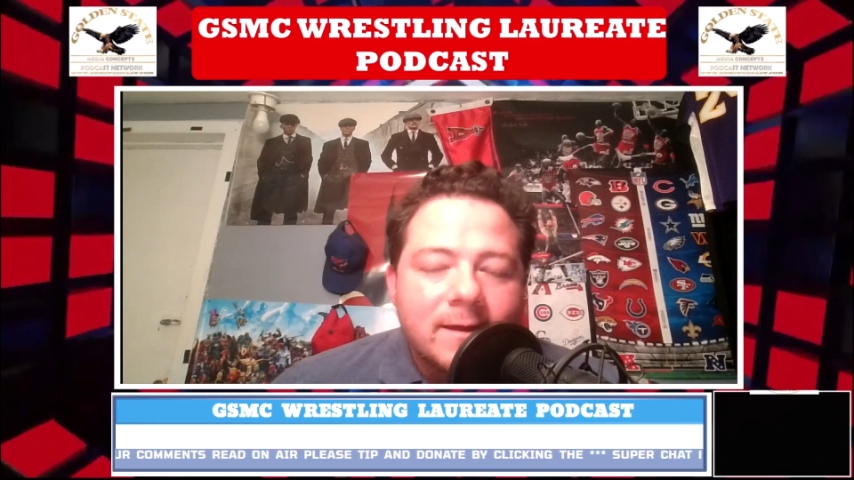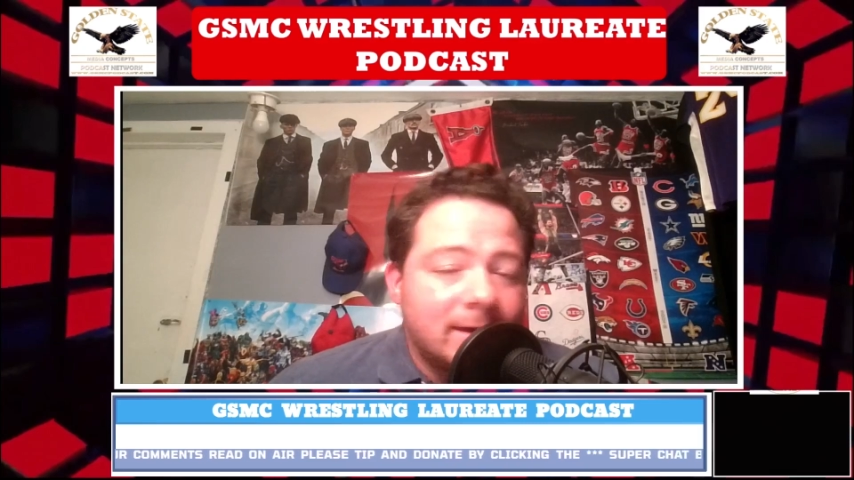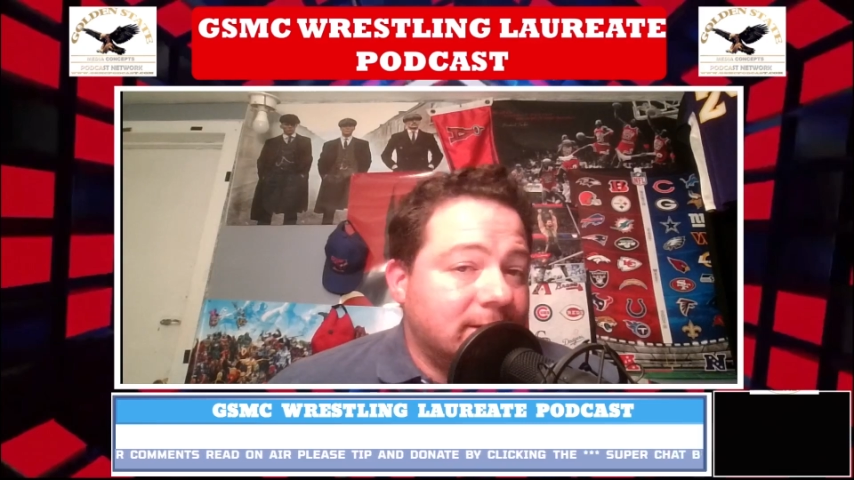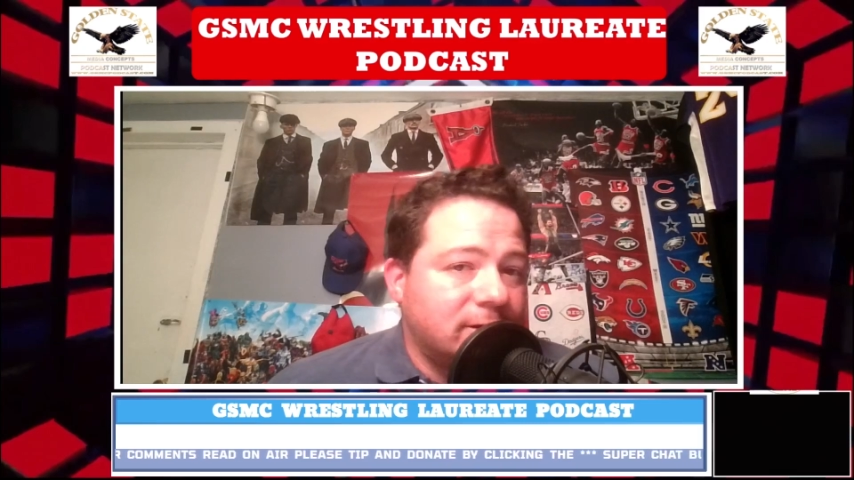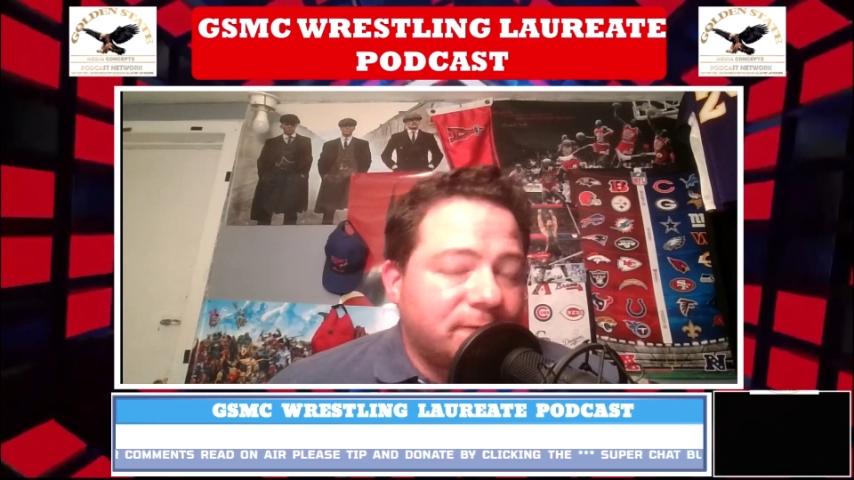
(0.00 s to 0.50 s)

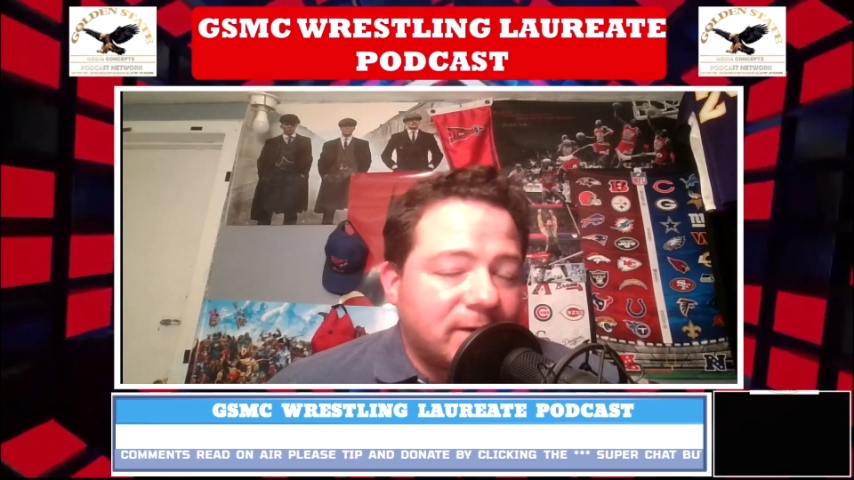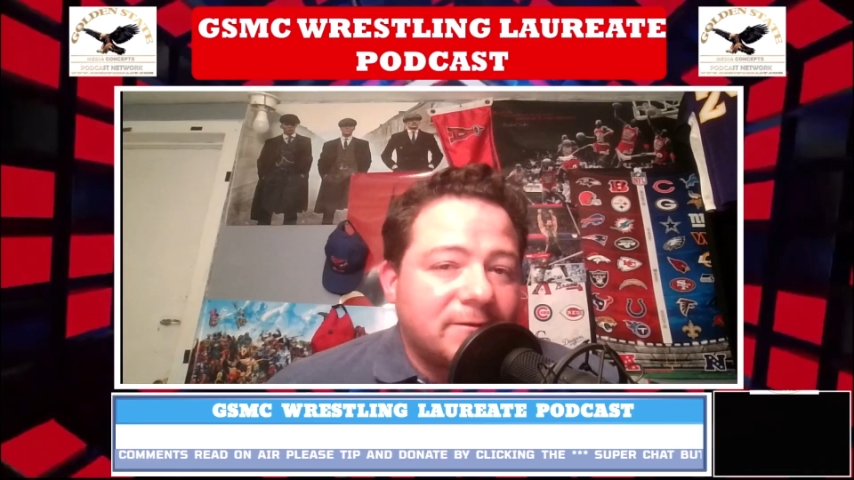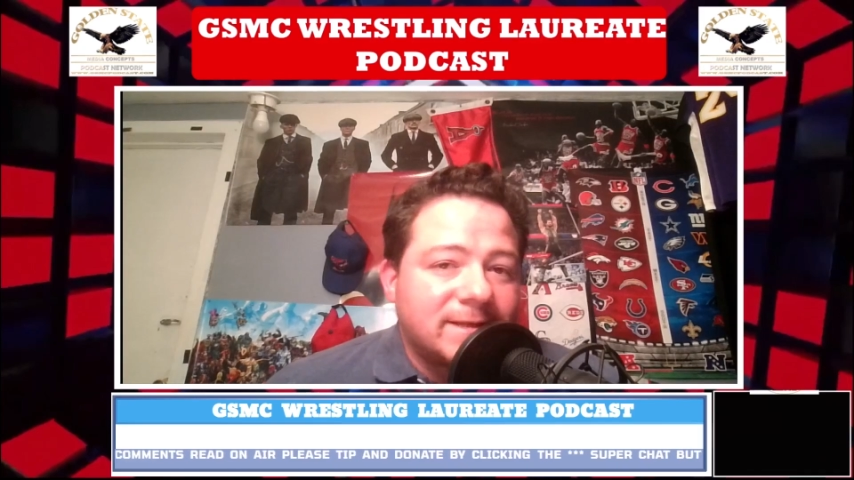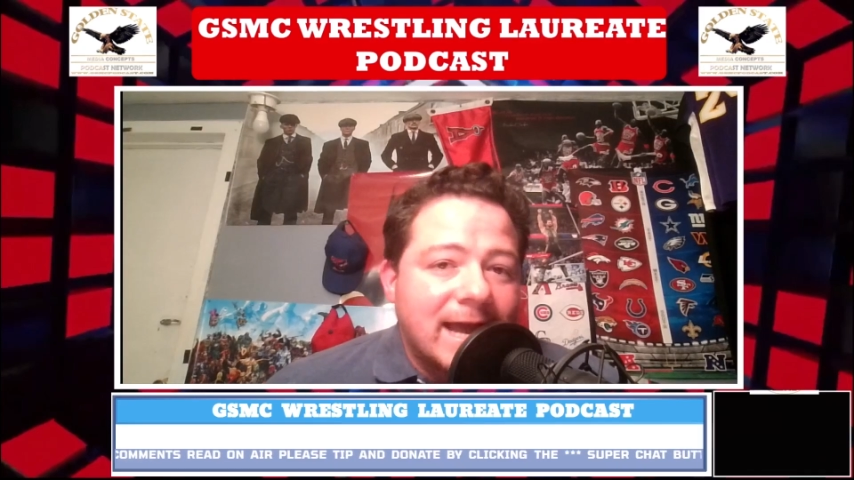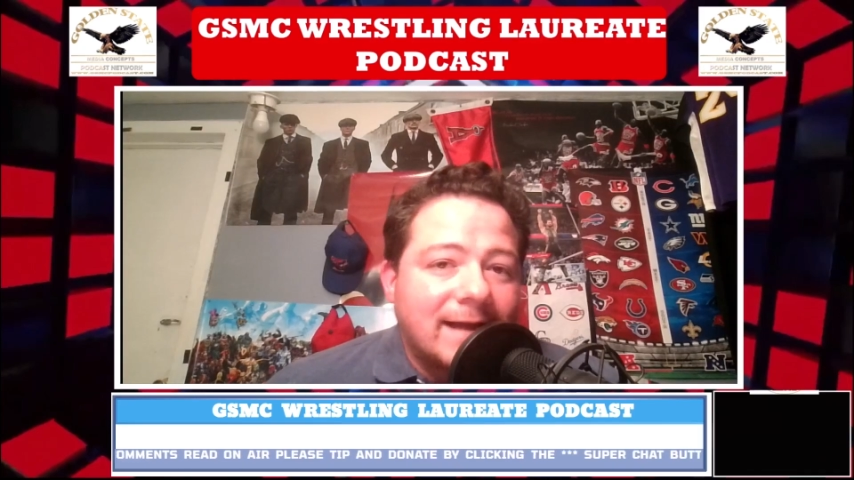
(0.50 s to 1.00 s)
Is your
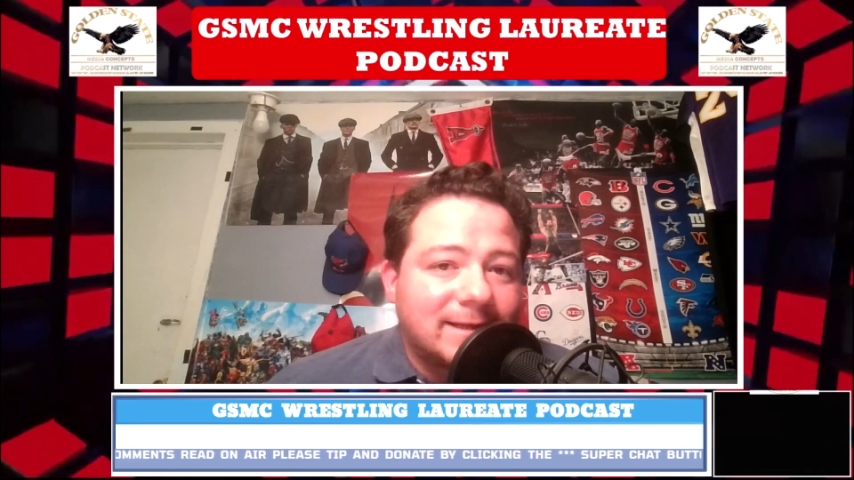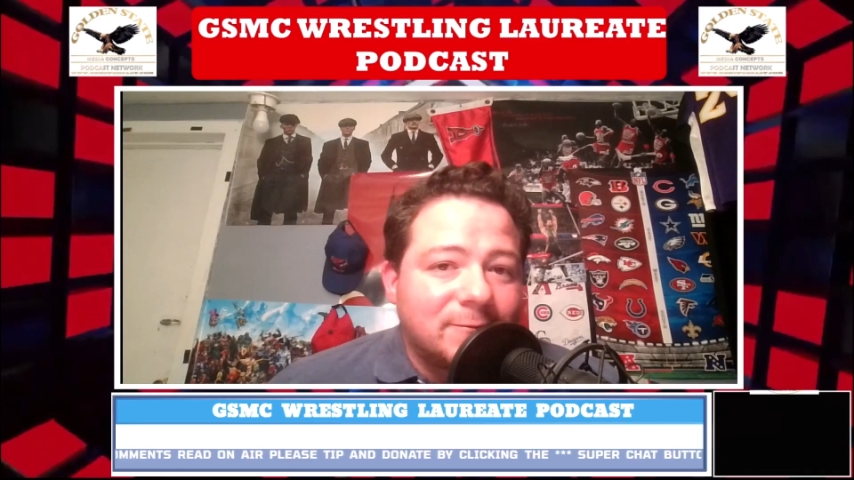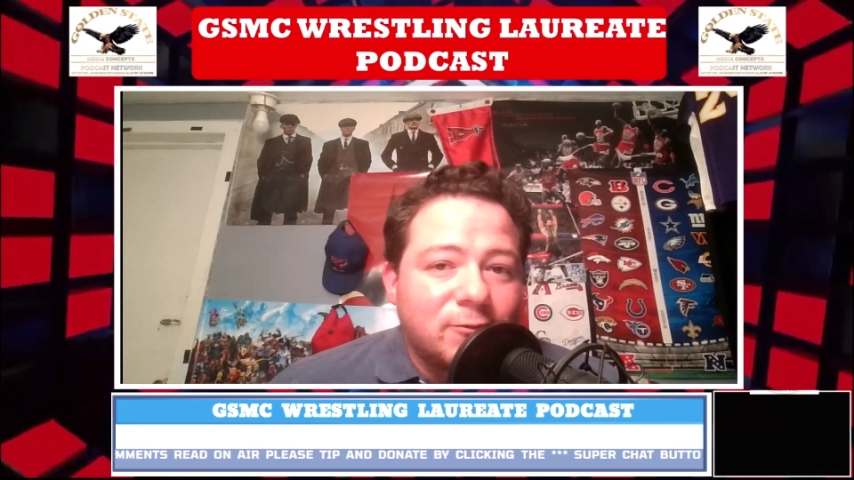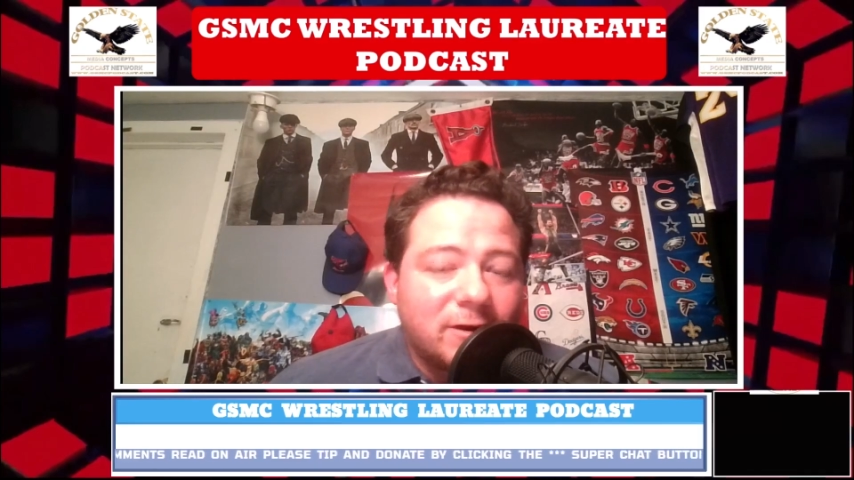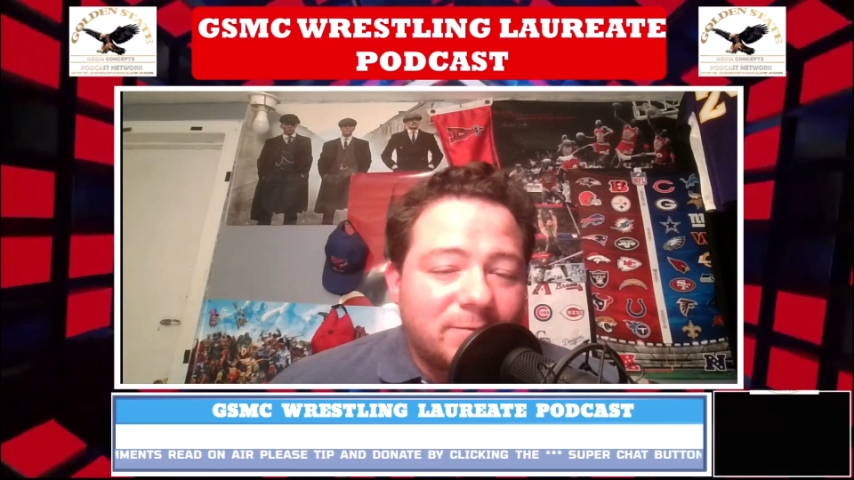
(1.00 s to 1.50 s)
favorite tag team
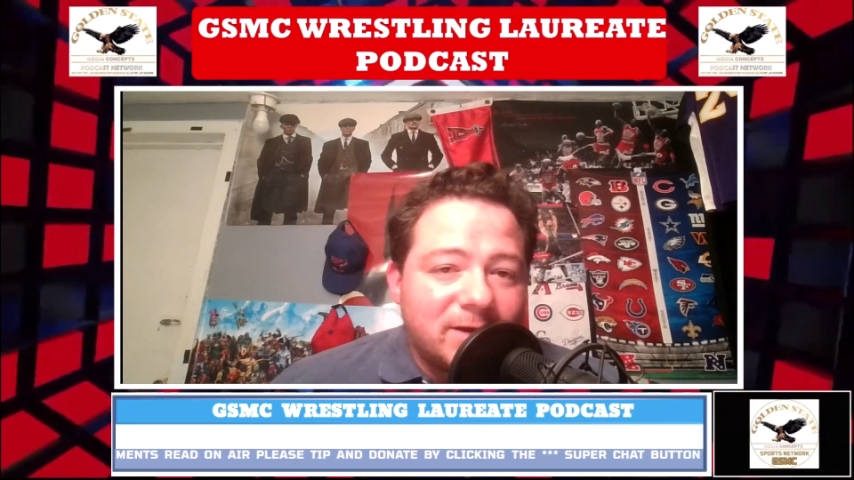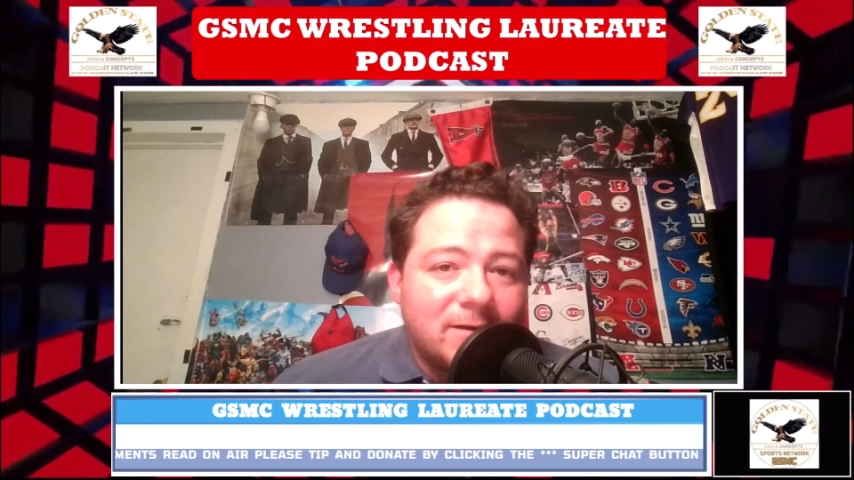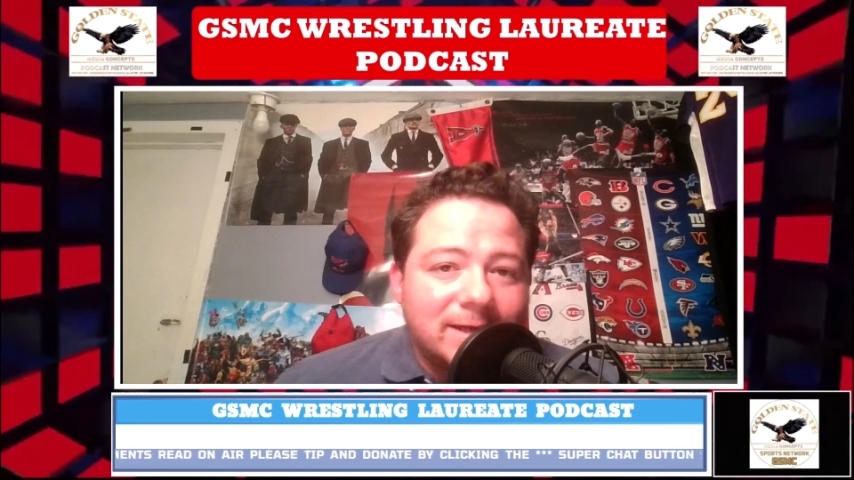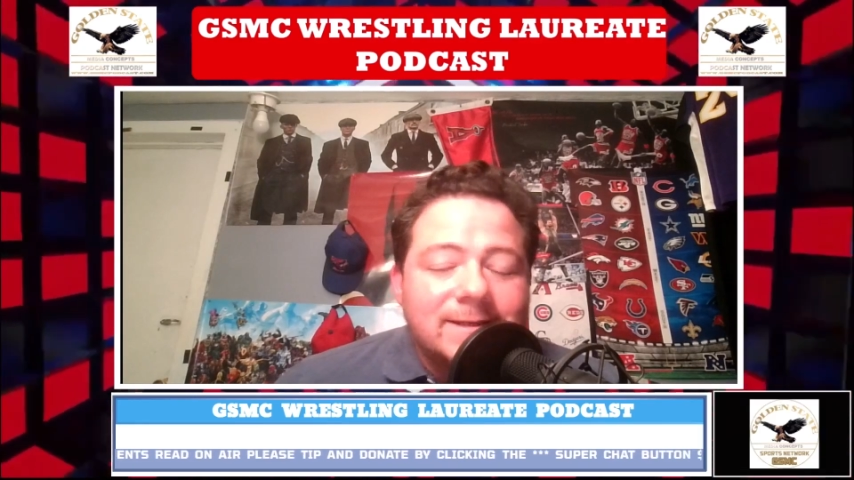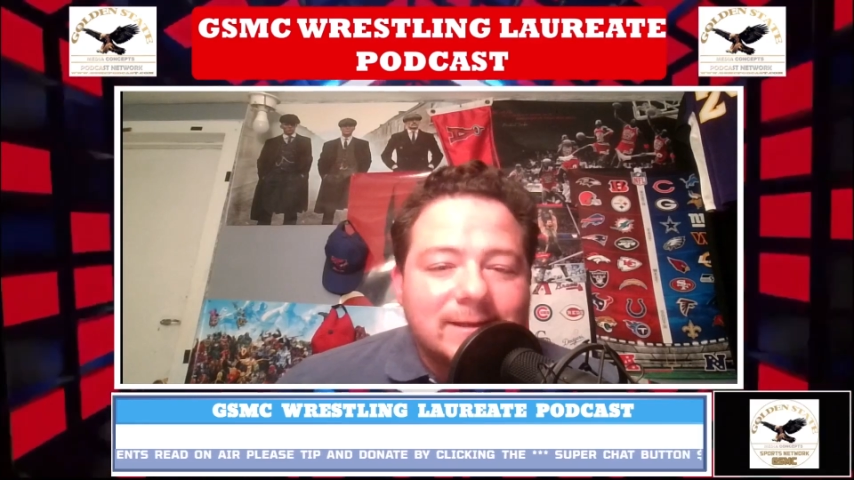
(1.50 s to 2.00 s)
going to be
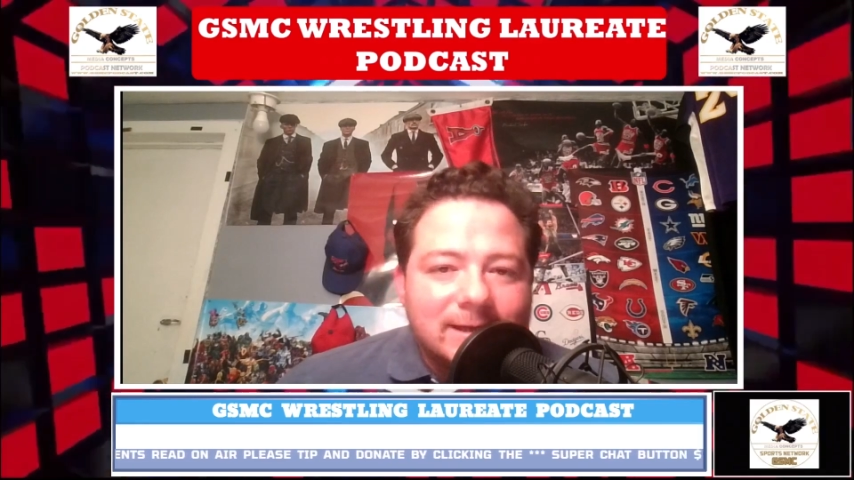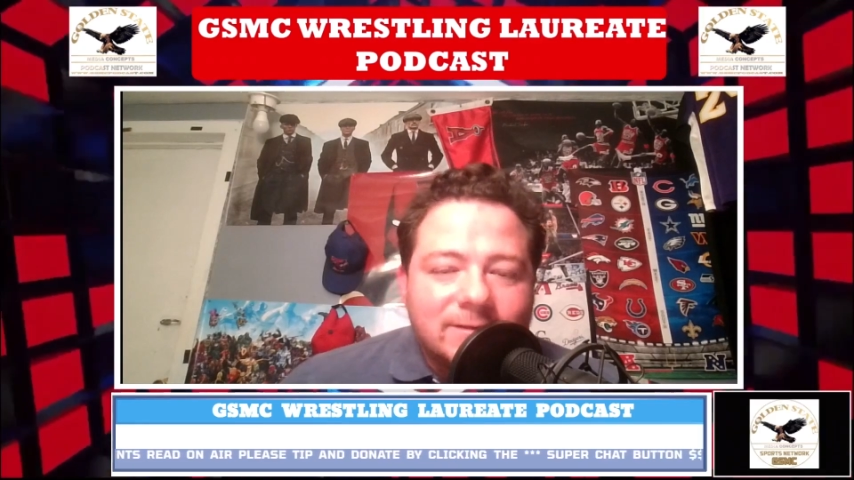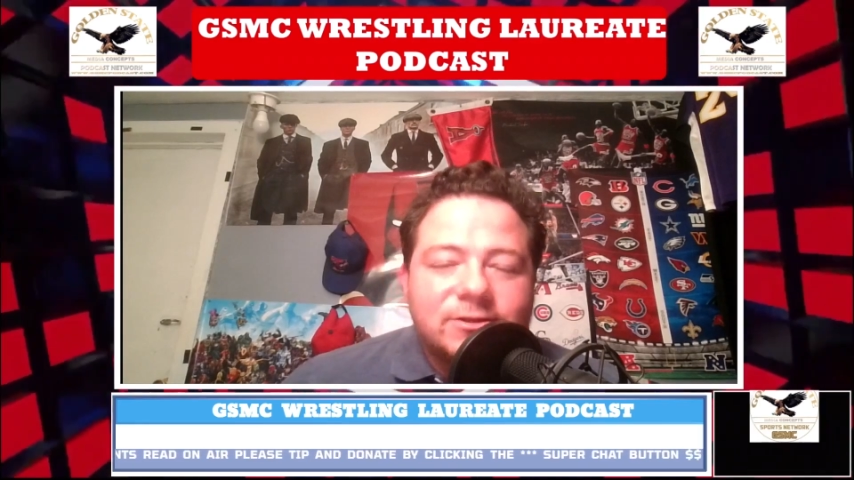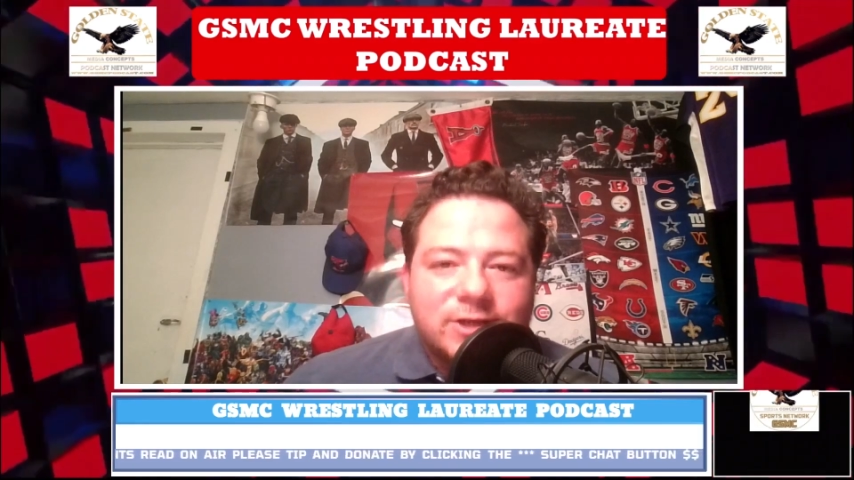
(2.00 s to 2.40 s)
on this list?